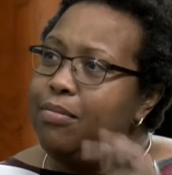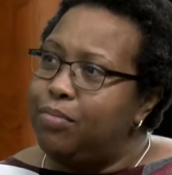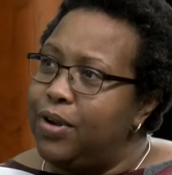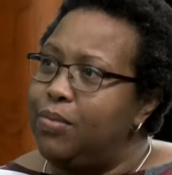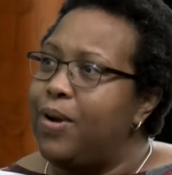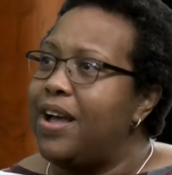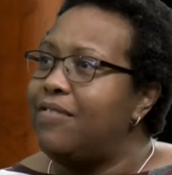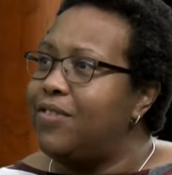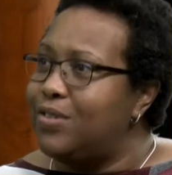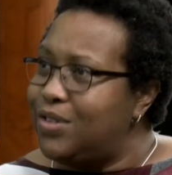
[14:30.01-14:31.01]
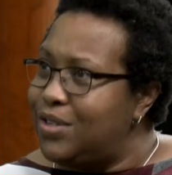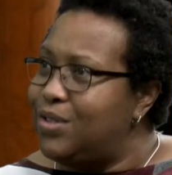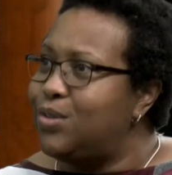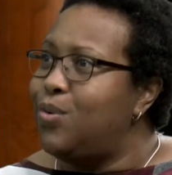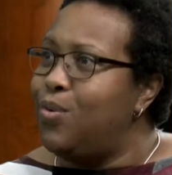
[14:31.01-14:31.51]
prereq
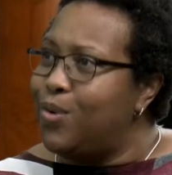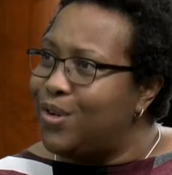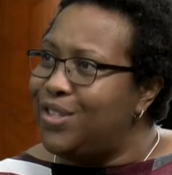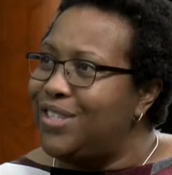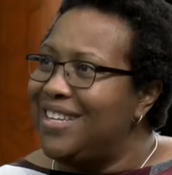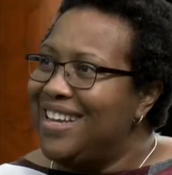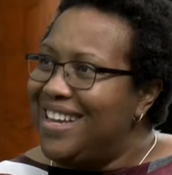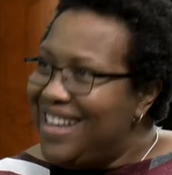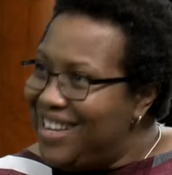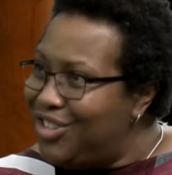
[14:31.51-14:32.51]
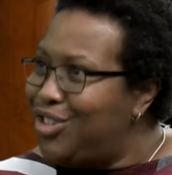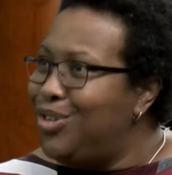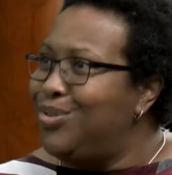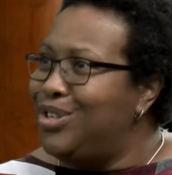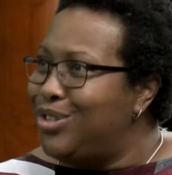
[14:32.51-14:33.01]
versus course
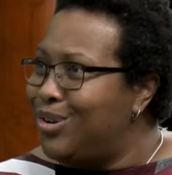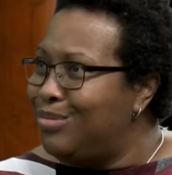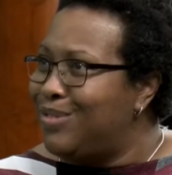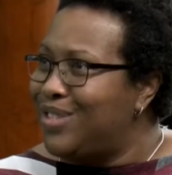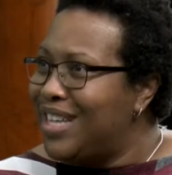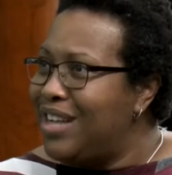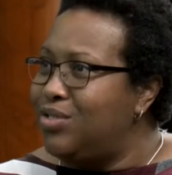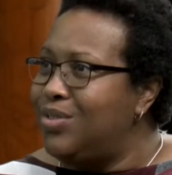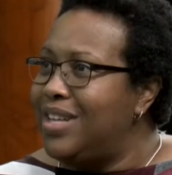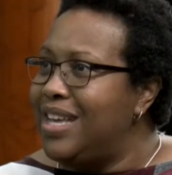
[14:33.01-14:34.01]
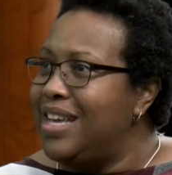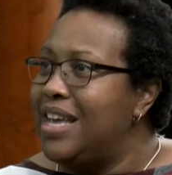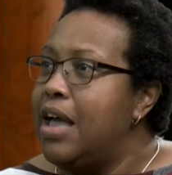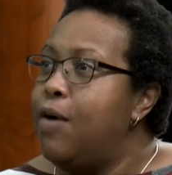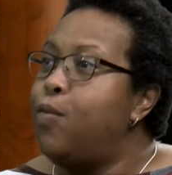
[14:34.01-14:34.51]
issue in terms of scheduling.
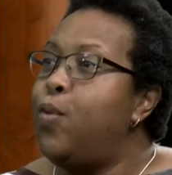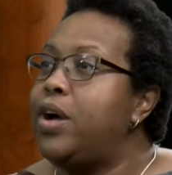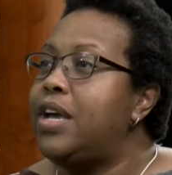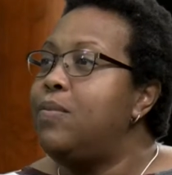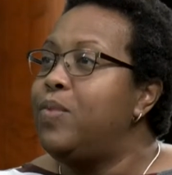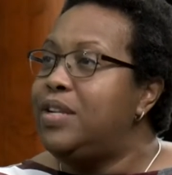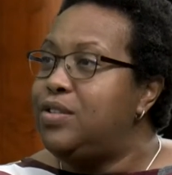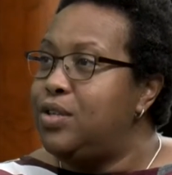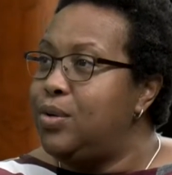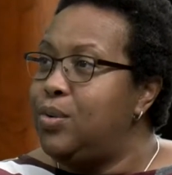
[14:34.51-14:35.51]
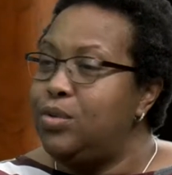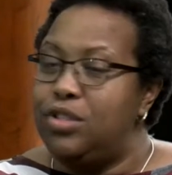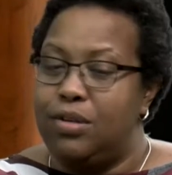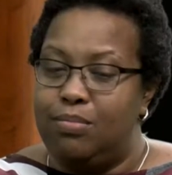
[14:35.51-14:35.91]
What can we do to